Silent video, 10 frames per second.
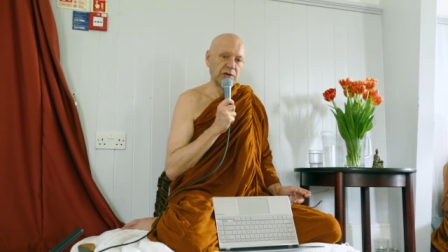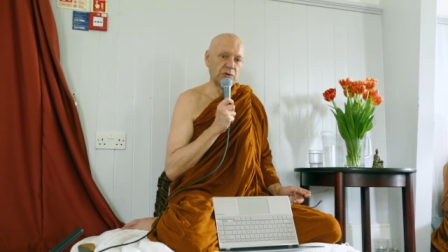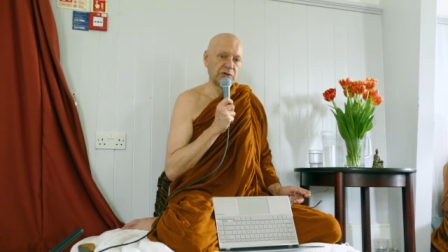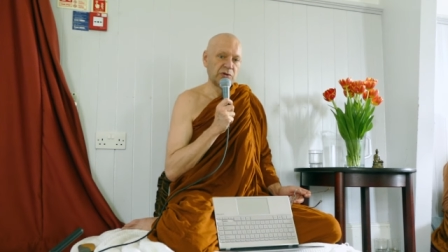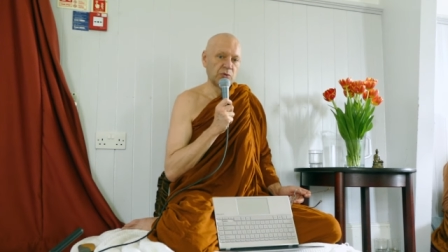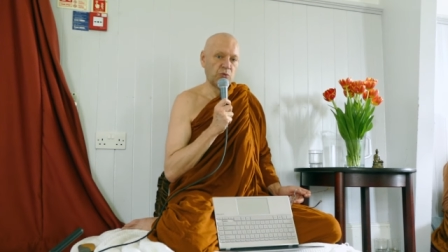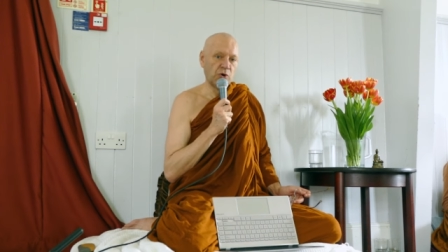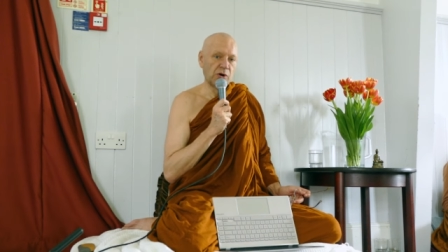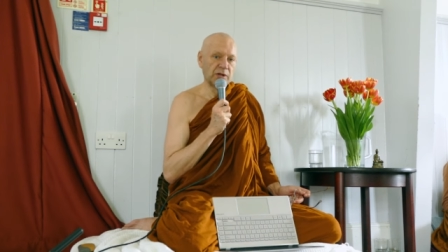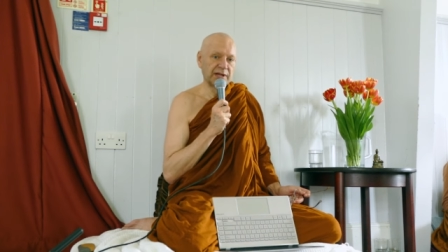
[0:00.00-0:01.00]
You, the
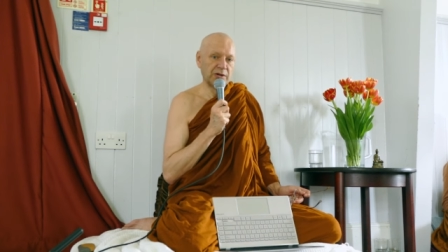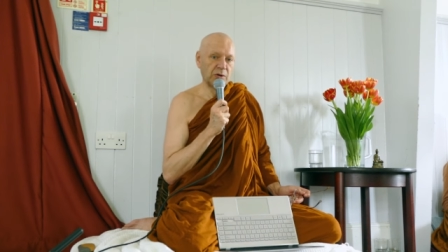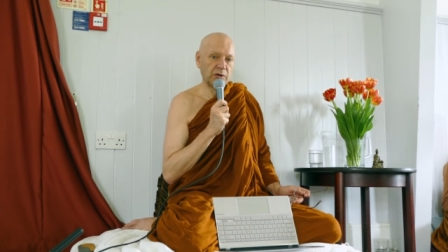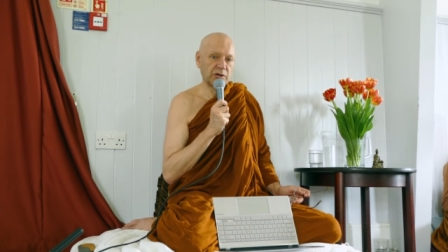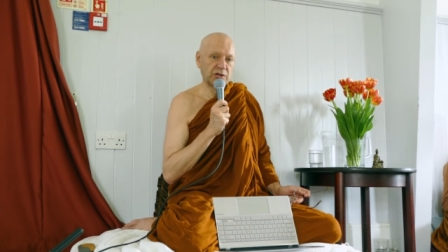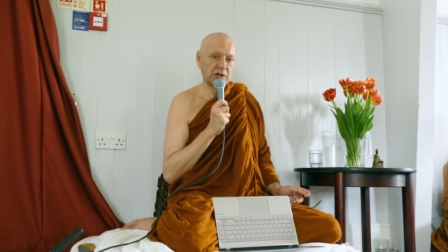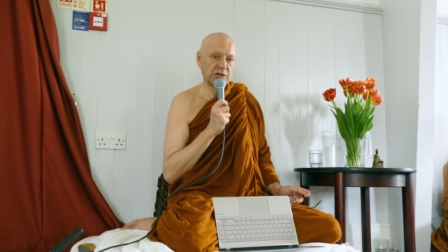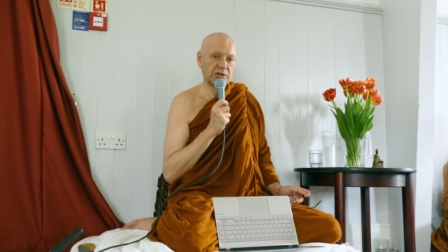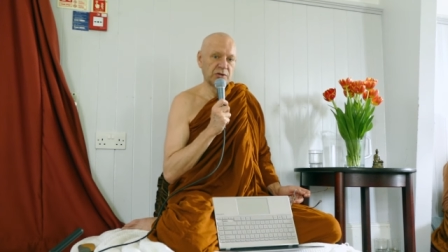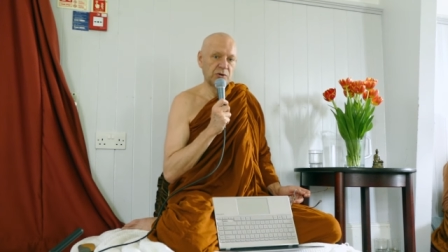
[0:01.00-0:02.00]
world can no longer
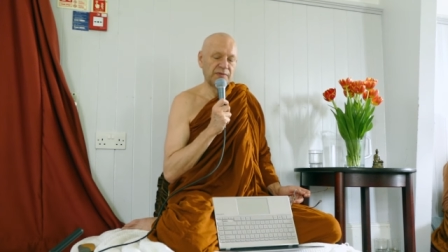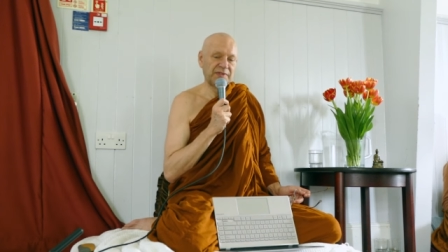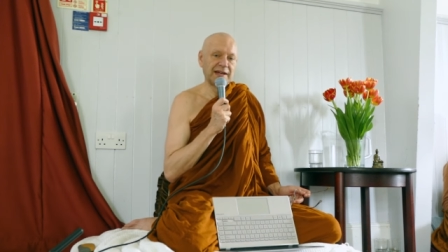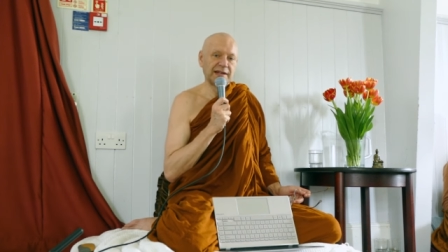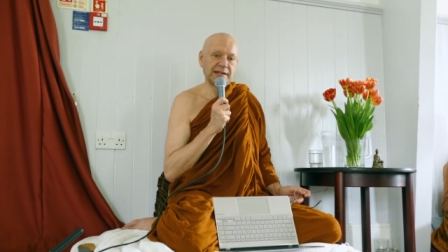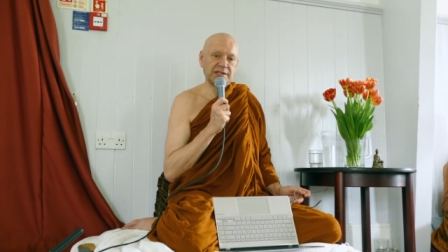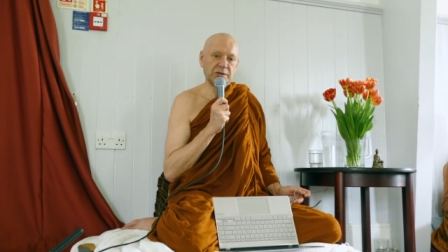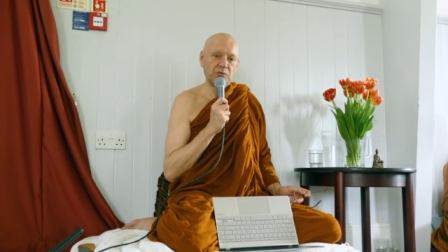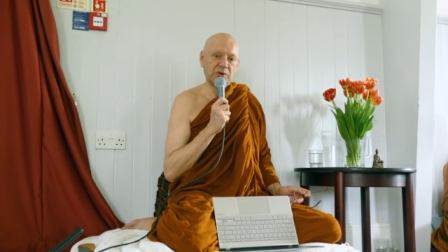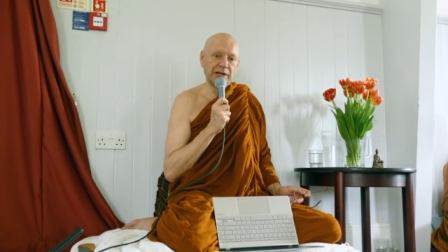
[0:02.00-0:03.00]
touch you. That is
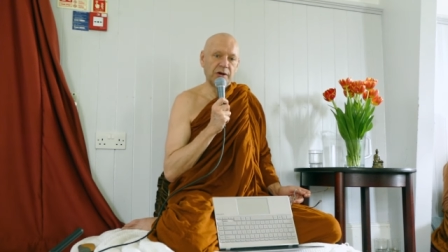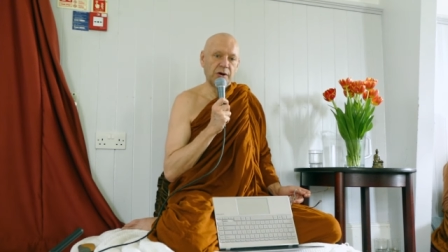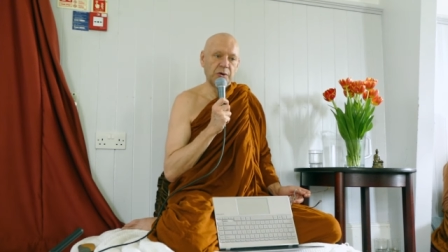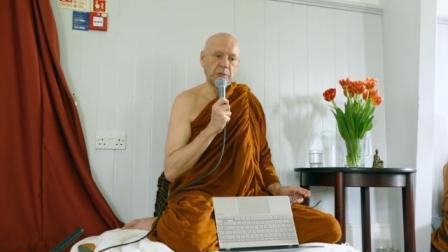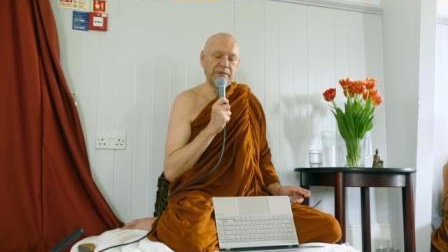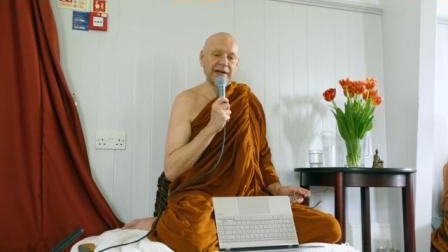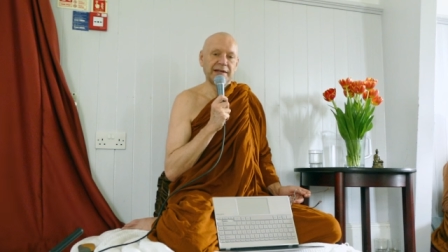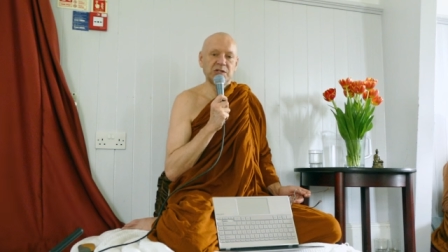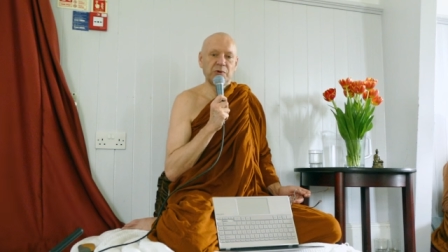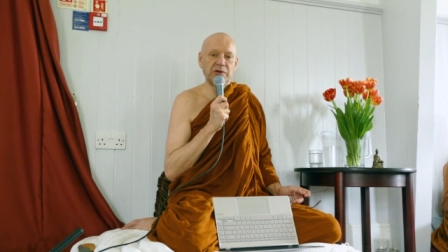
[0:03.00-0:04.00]
your real home. That
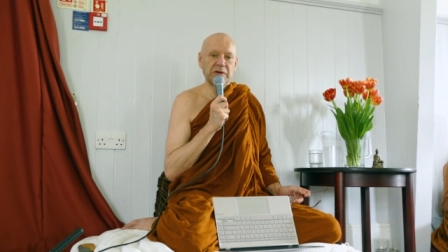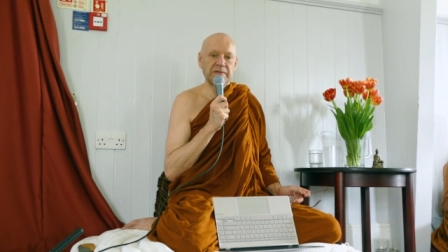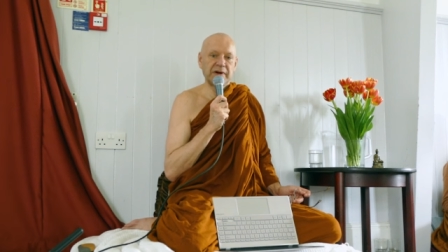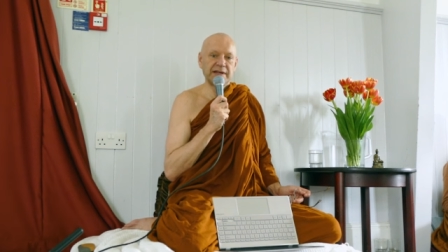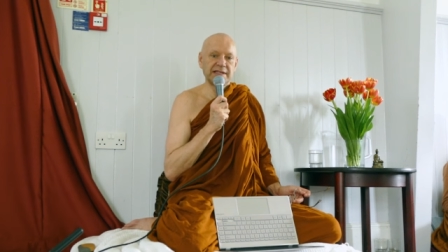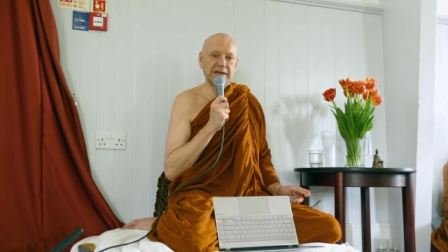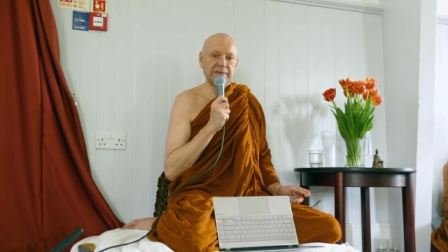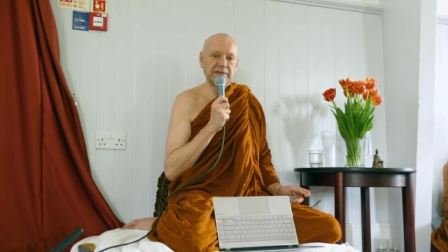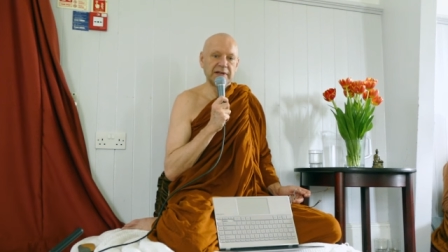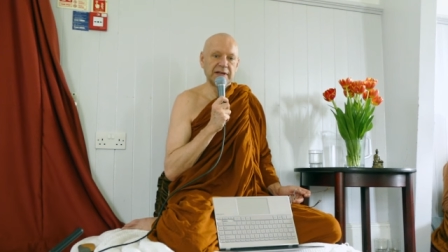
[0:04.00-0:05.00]
is where you can find
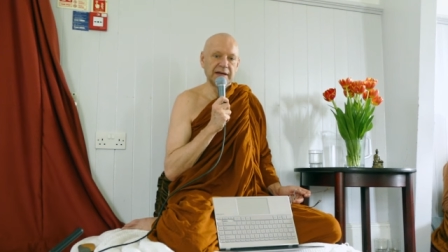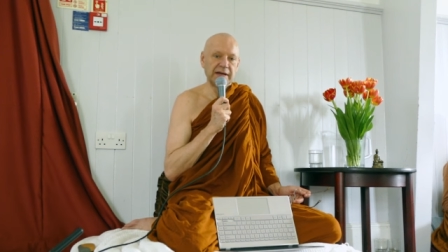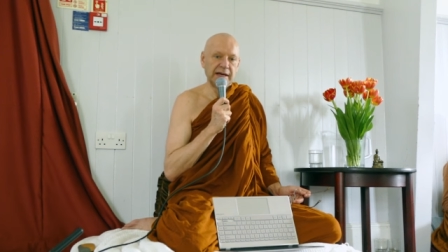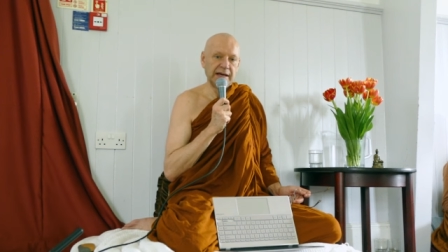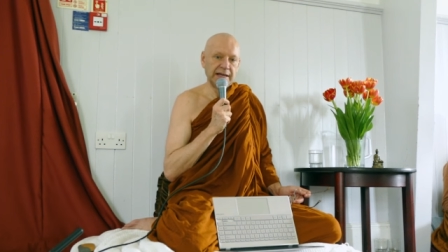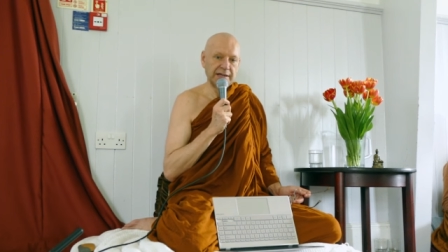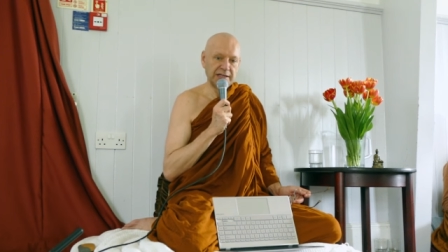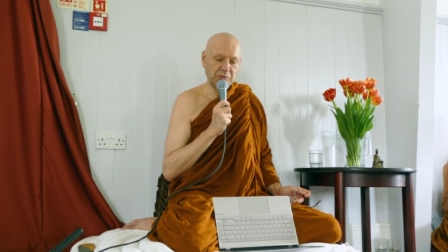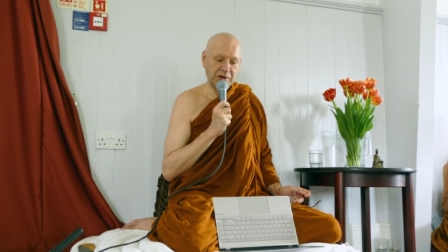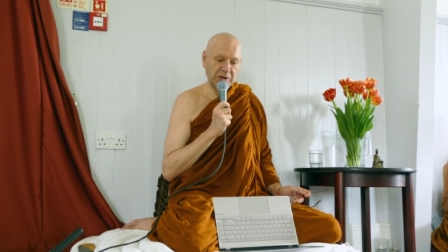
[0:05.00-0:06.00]
safety. That
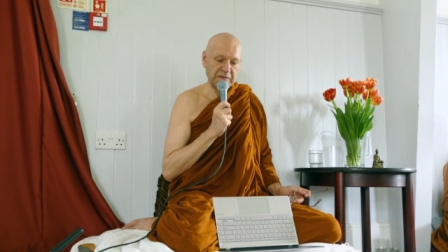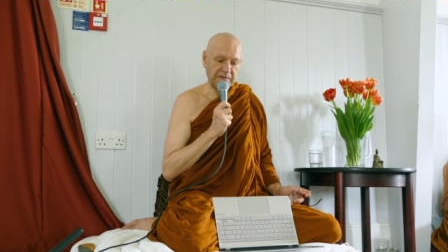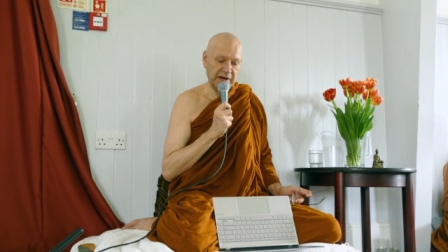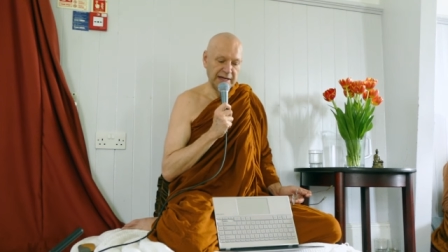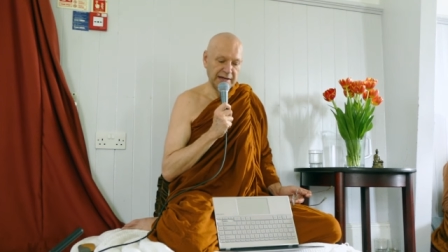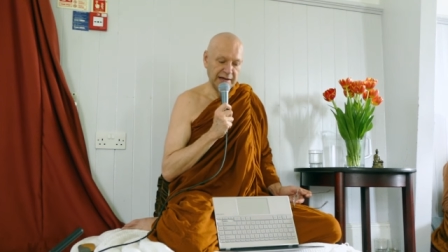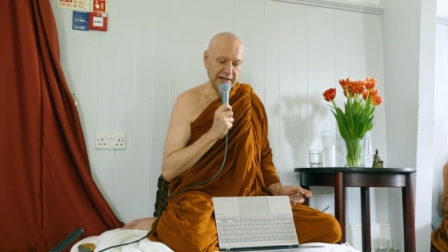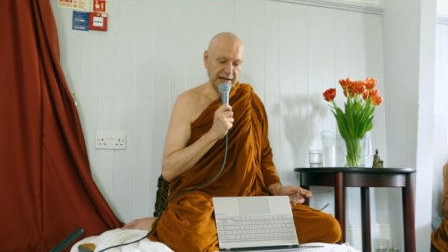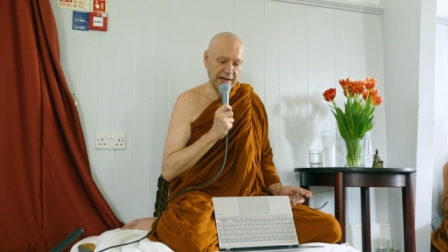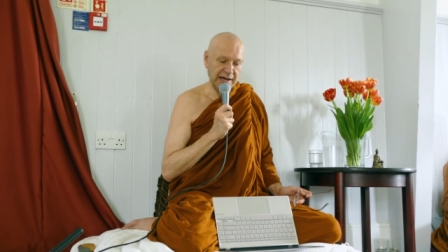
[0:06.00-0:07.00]
is where you can
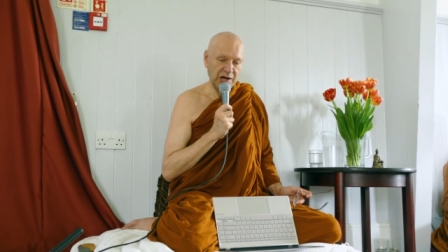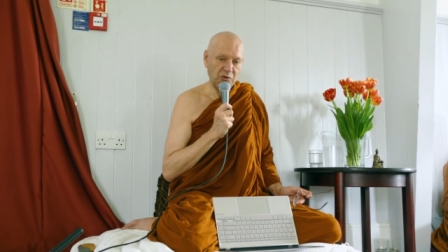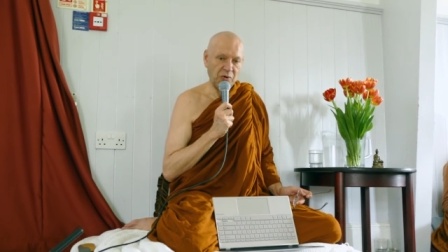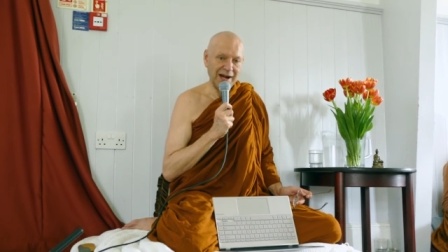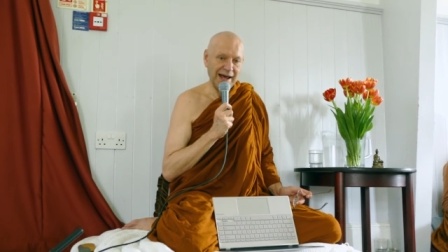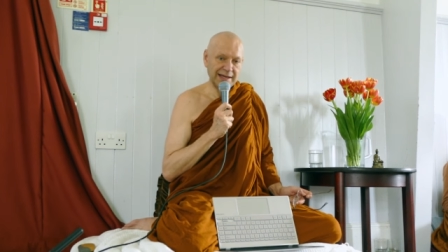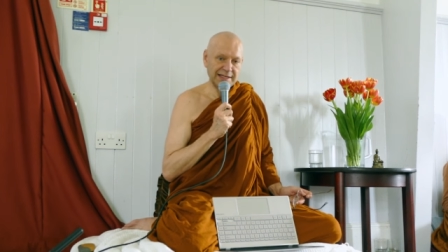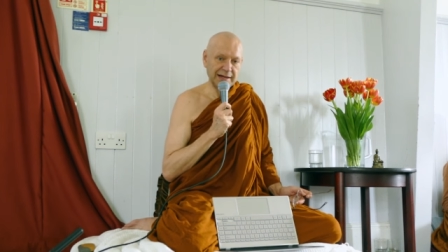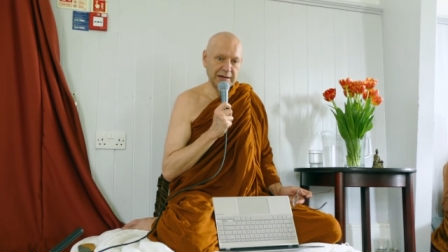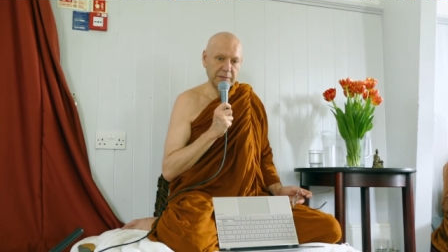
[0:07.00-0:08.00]
finally
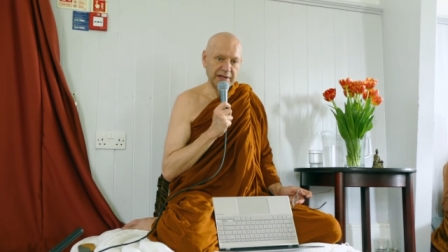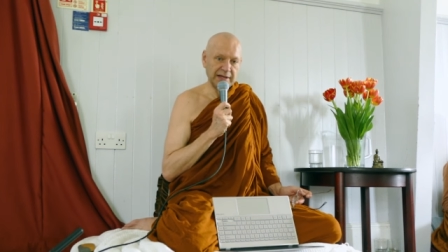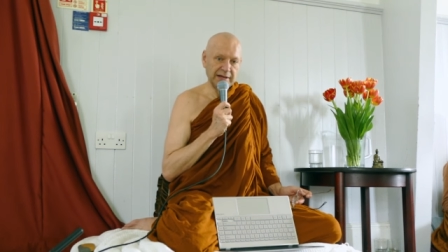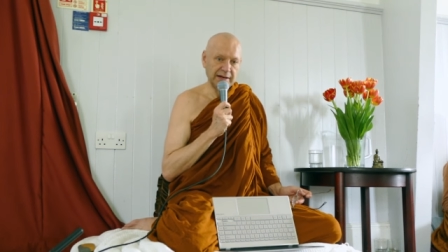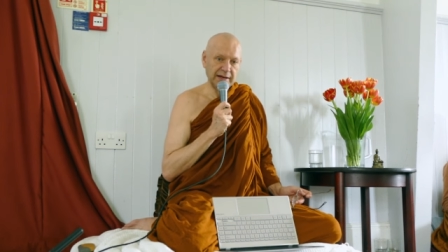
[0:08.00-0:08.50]
relax a little bit uh,